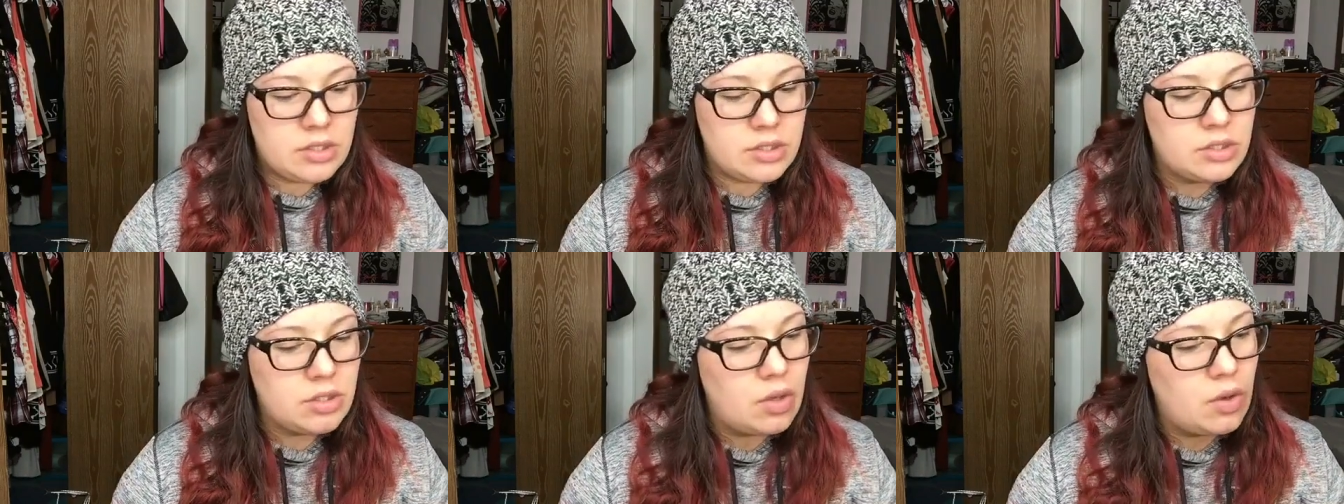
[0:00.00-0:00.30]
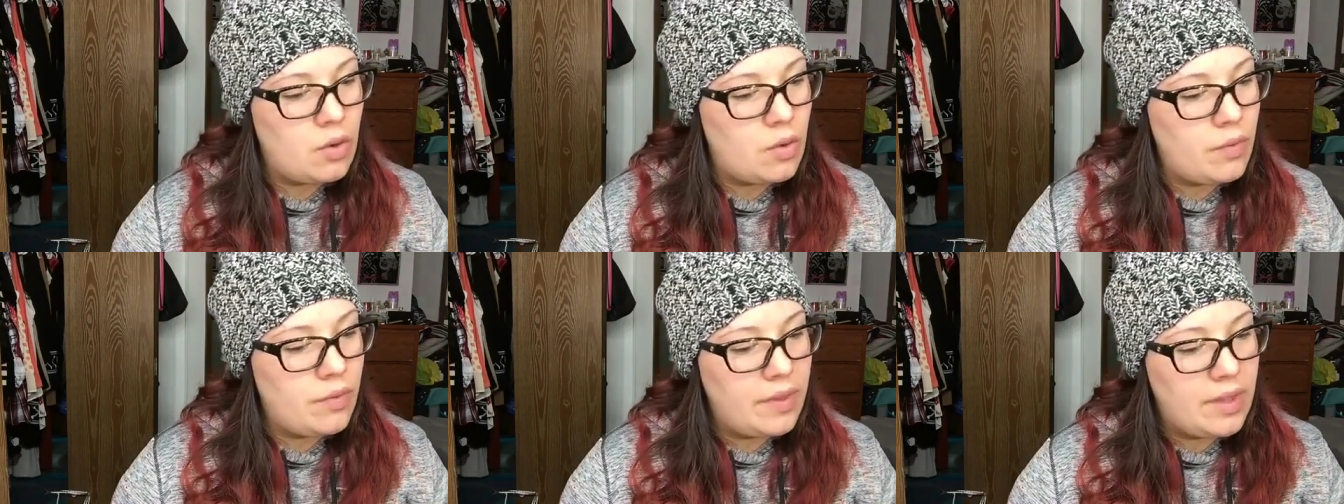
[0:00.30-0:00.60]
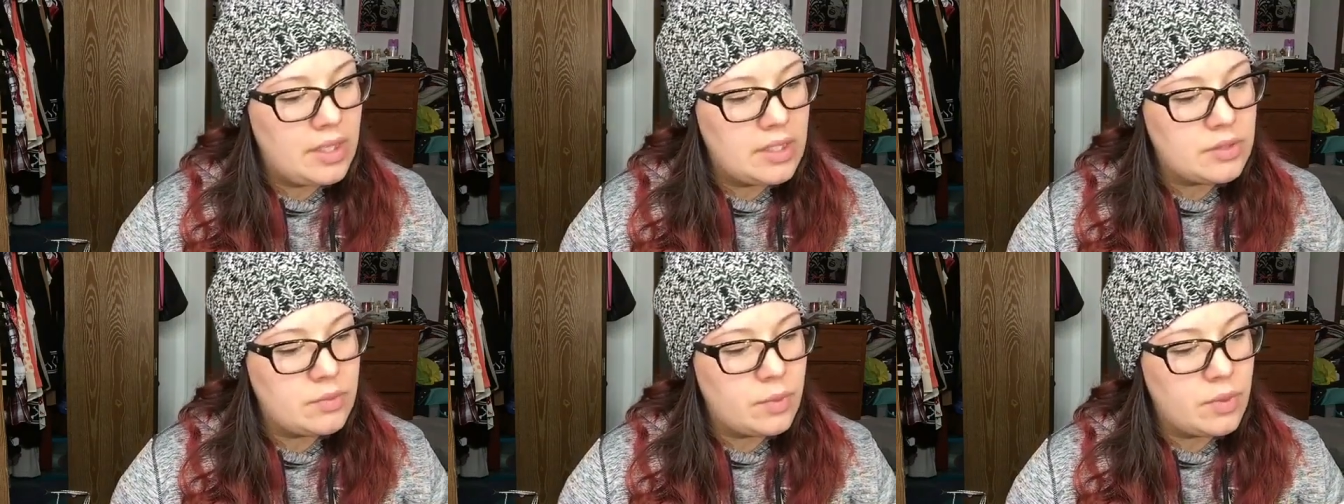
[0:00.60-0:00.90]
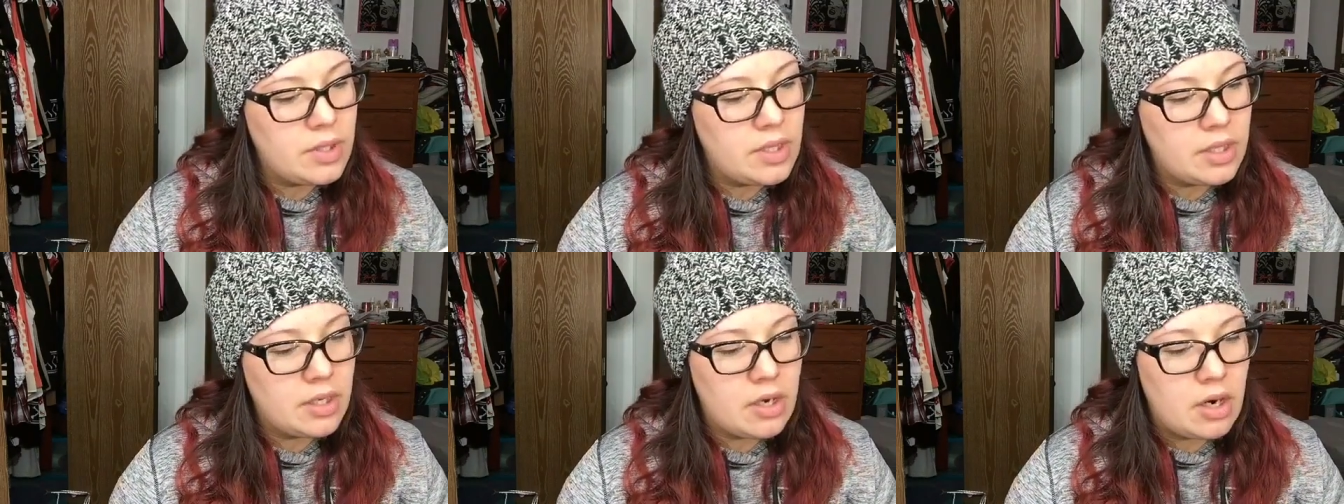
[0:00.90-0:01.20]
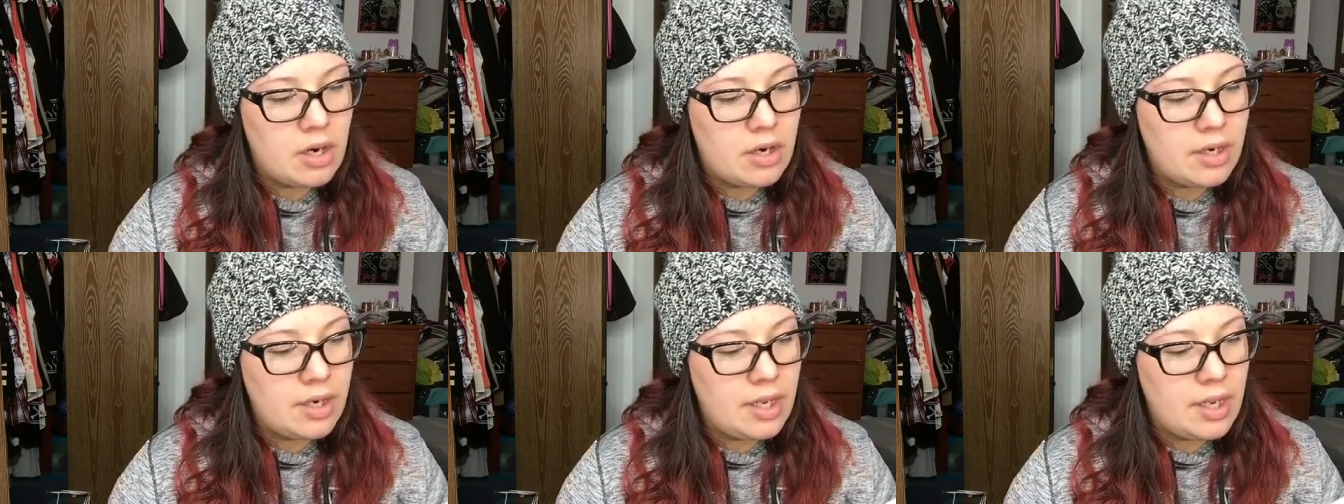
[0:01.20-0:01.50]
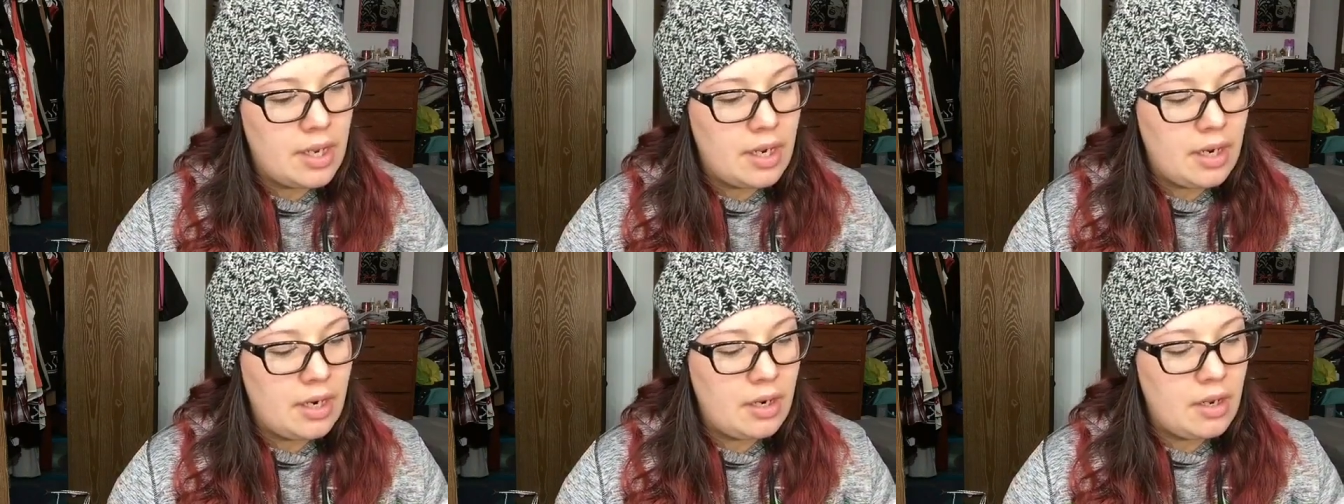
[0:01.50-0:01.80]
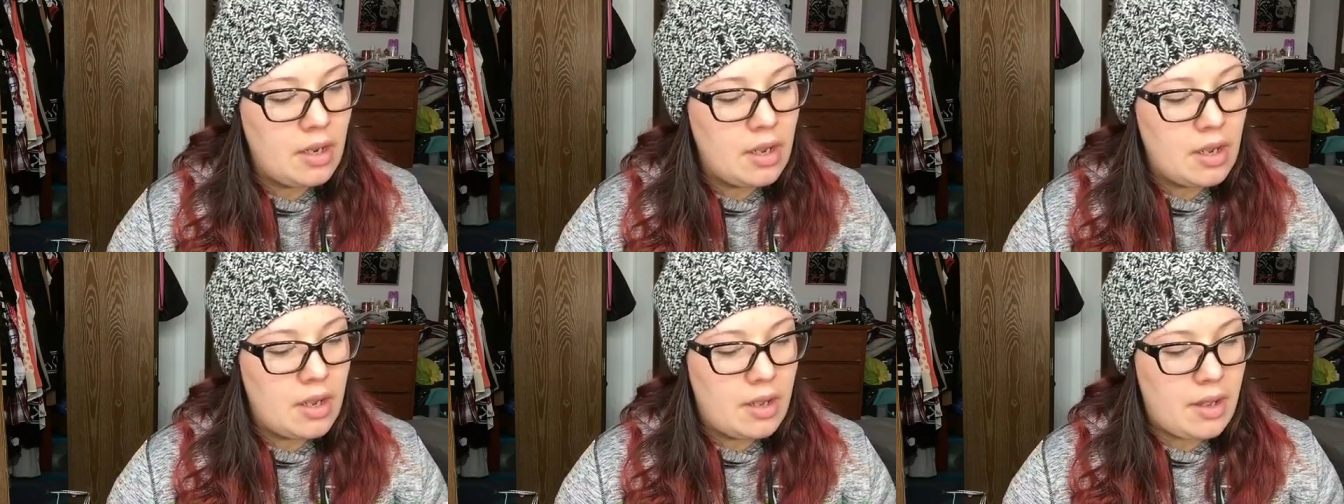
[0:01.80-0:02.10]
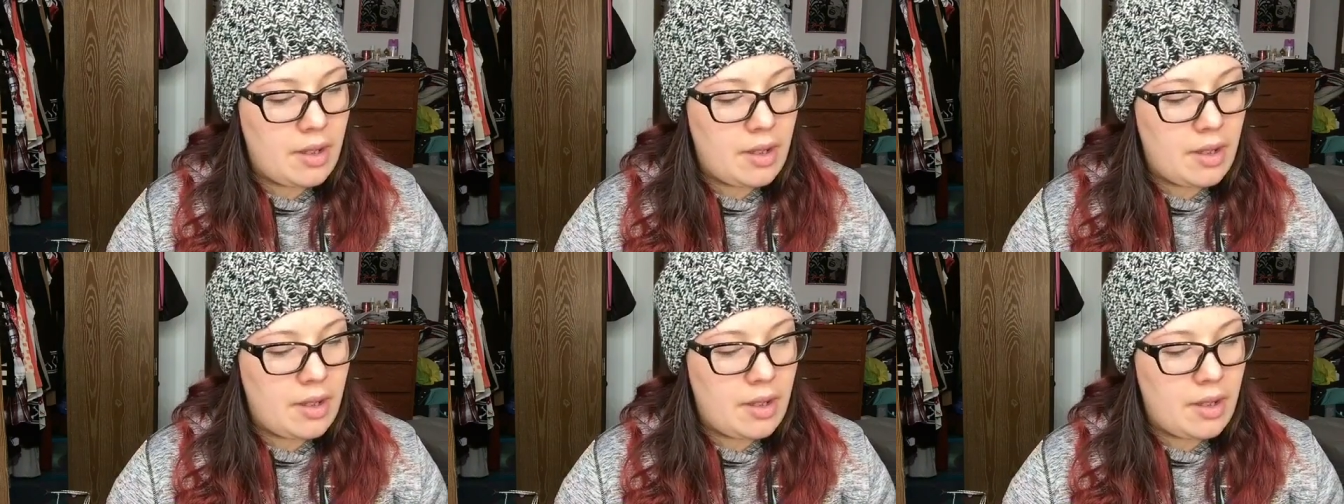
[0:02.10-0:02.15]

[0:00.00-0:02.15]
So these were the Garnier